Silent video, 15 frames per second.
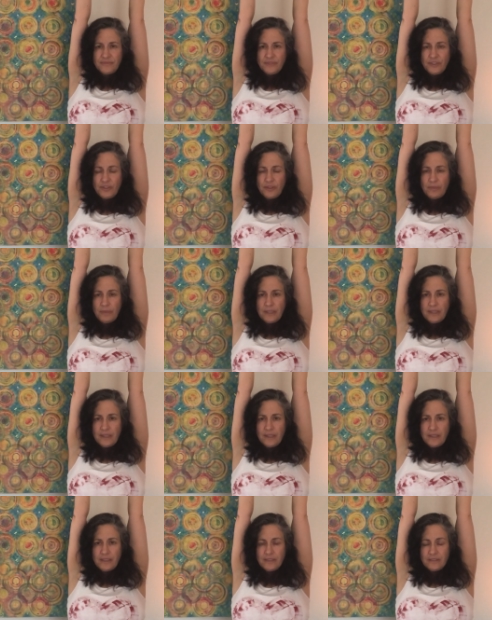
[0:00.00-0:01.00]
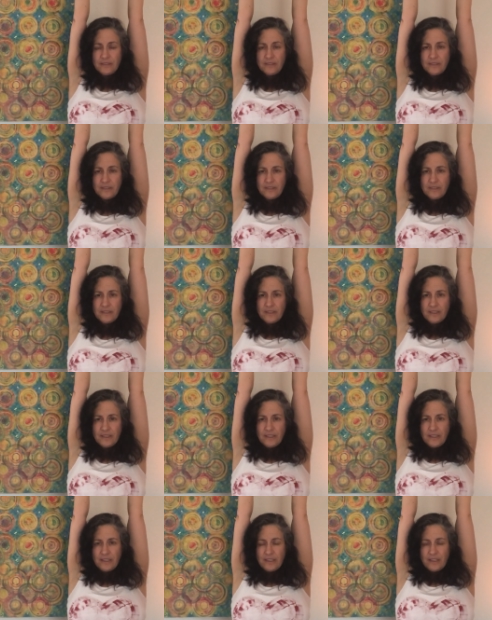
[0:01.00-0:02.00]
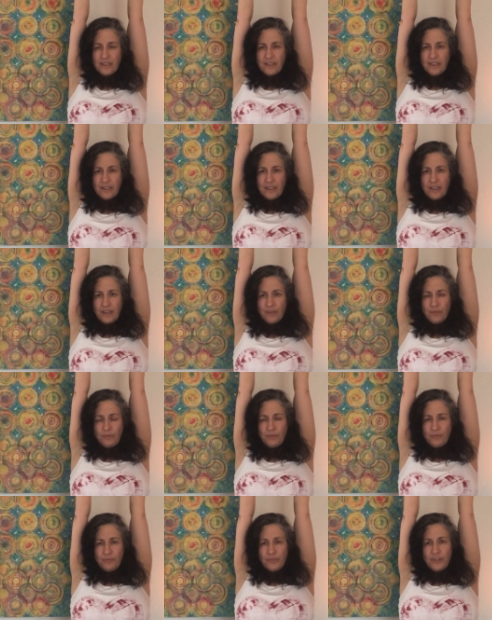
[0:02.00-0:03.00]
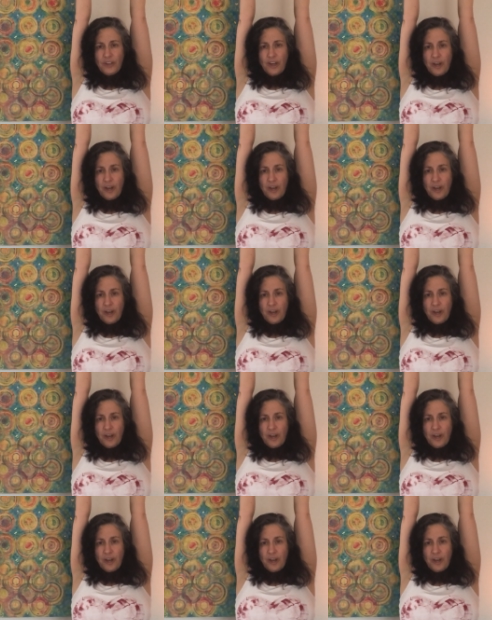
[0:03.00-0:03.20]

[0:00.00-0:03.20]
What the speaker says: to the midline, and the